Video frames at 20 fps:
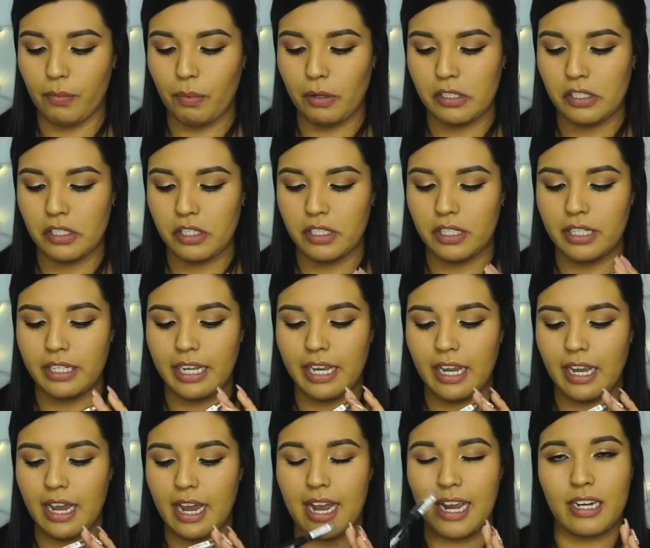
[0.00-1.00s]

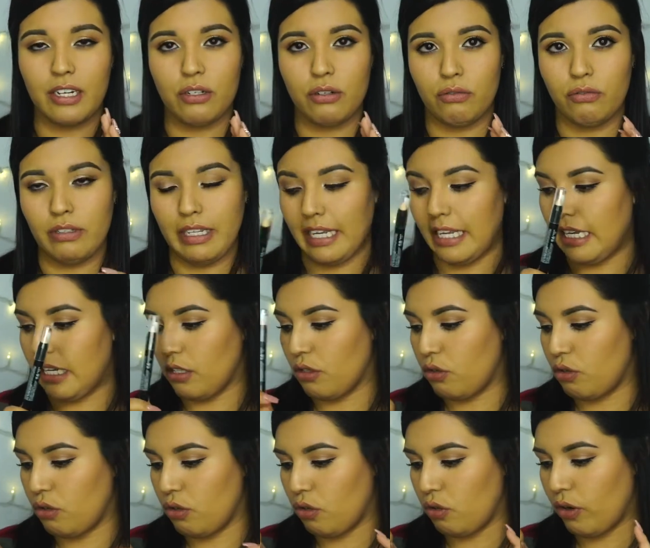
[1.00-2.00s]
personally I don't like it.
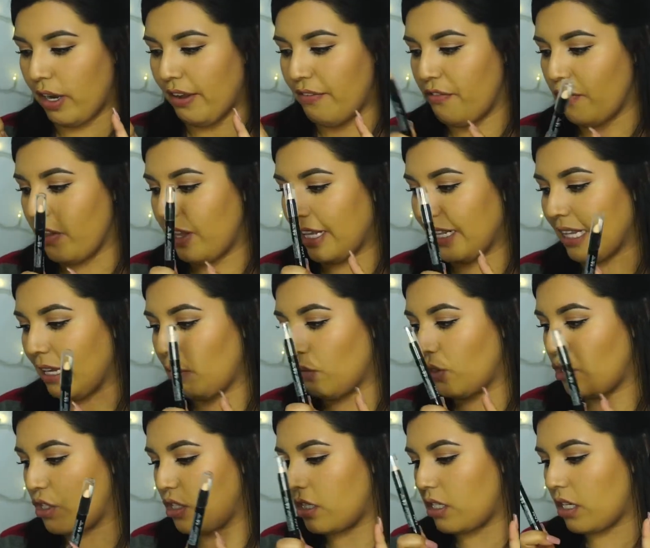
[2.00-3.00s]
So I feel like that
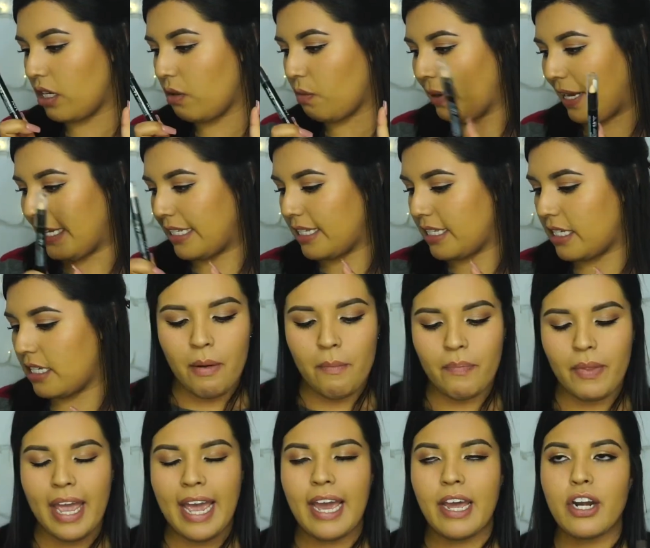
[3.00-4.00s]
was just a waste.
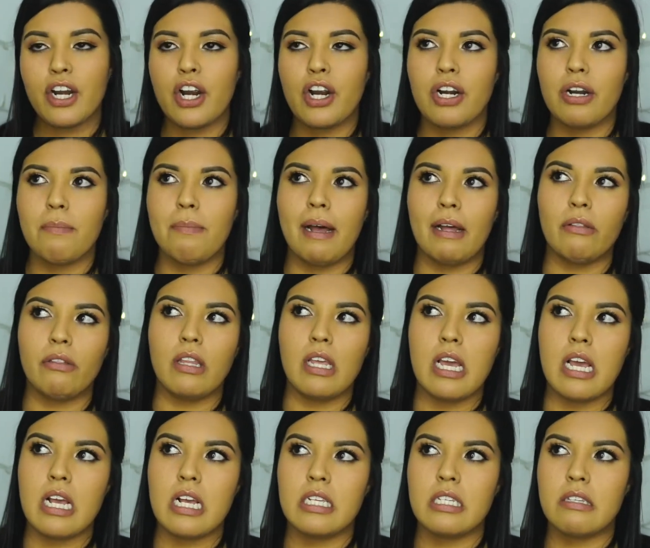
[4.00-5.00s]
I had heard about
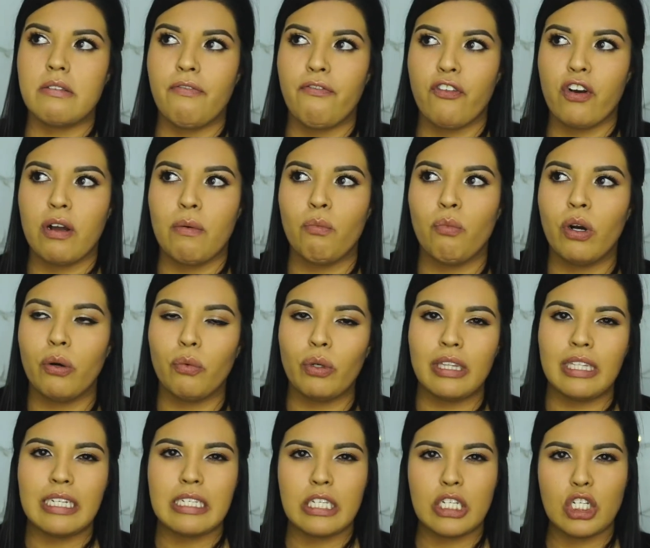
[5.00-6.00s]
these from What Will
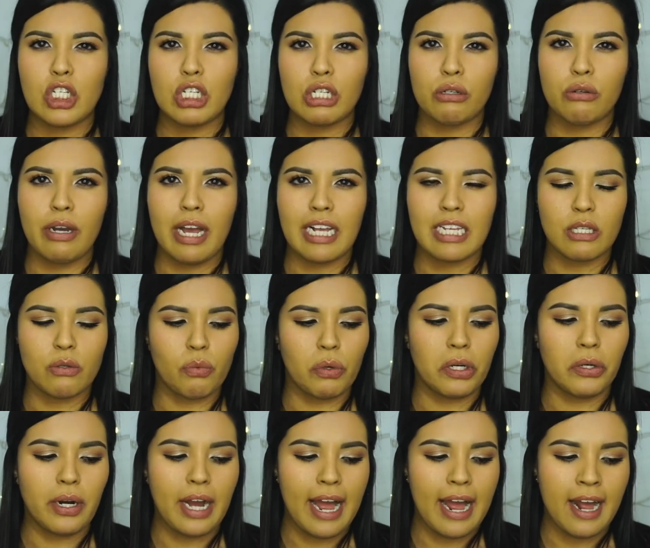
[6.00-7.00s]
Lizzie Do, as
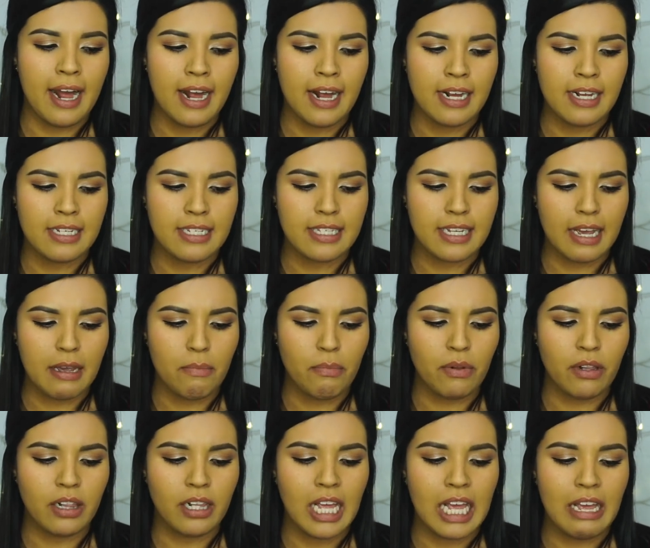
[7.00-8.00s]
well as I
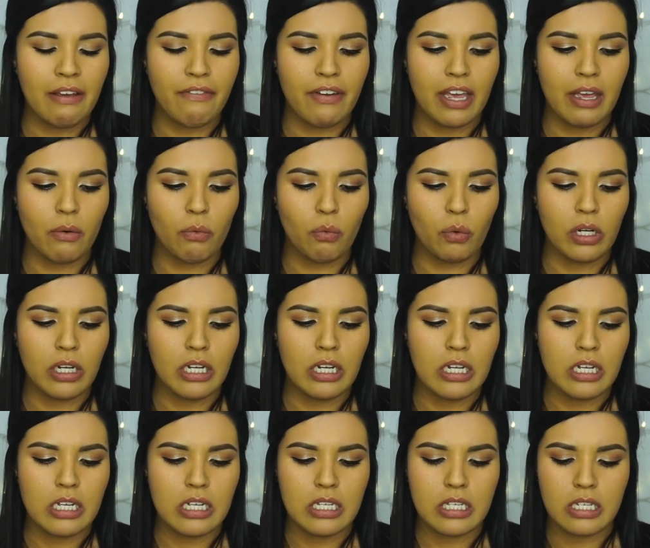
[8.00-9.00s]
believe it
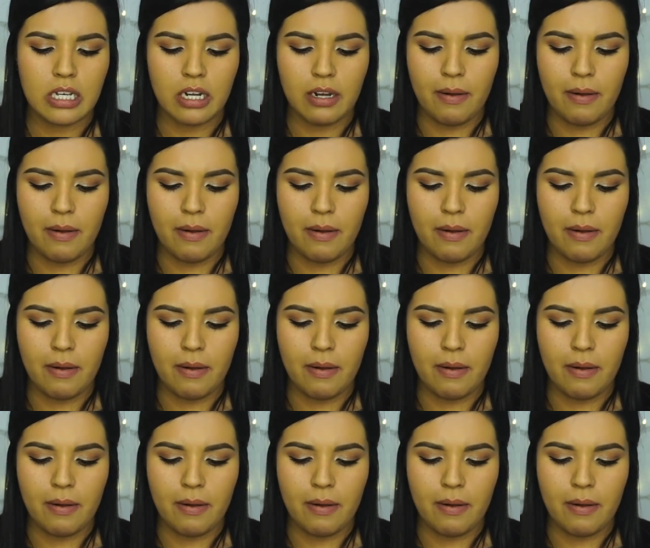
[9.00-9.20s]
was